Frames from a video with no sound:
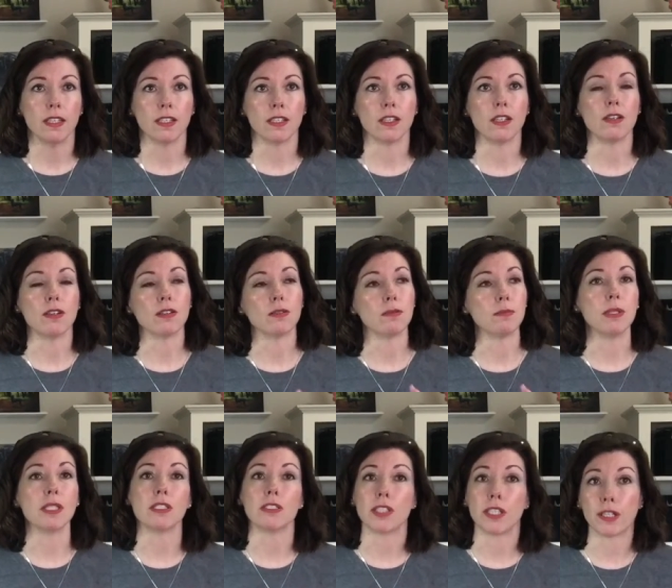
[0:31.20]

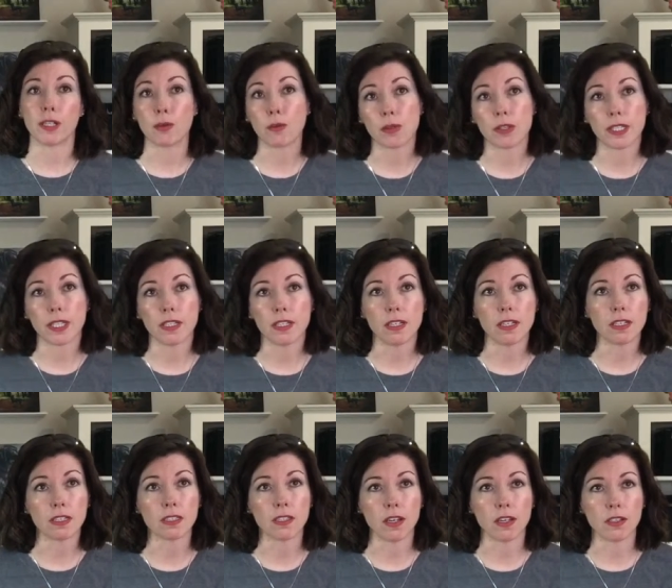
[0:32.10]
military working
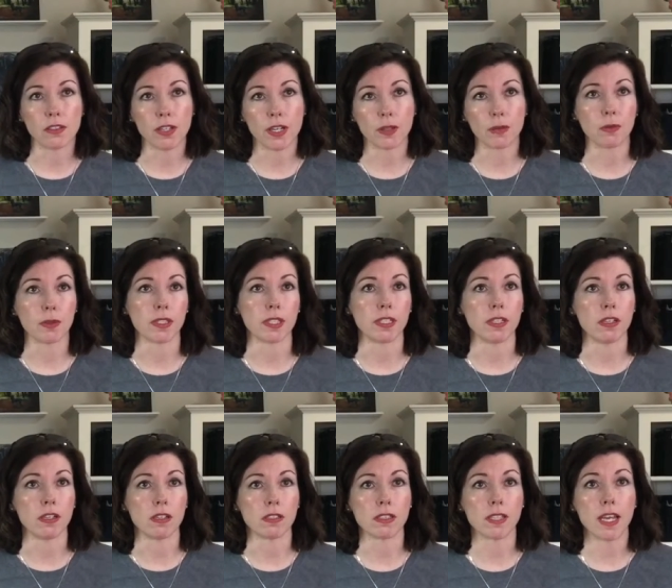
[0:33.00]
dogs, contract working
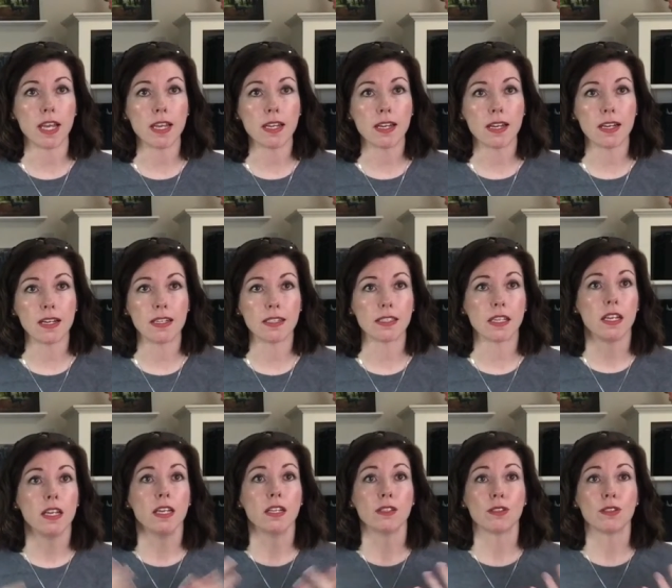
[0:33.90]
dogs, canines,